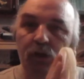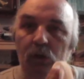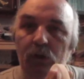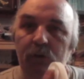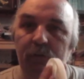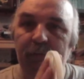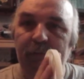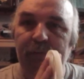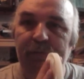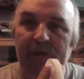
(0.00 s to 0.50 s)
good
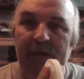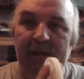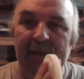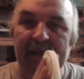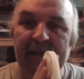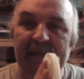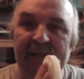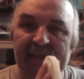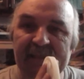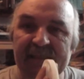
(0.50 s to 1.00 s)
fit
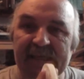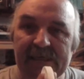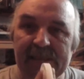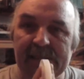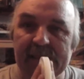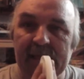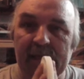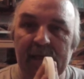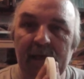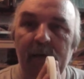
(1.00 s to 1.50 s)
in the
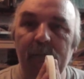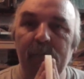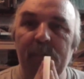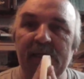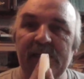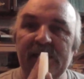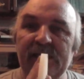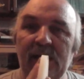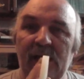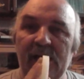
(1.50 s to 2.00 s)
centre,
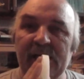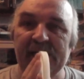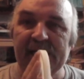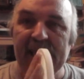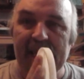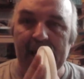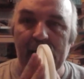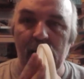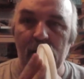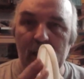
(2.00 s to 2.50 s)
but it's like an
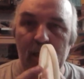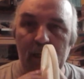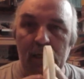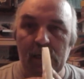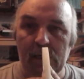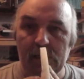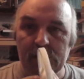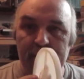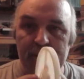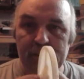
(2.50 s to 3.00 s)

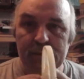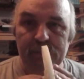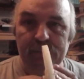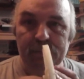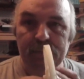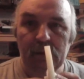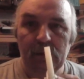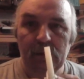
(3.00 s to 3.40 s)
hourglass.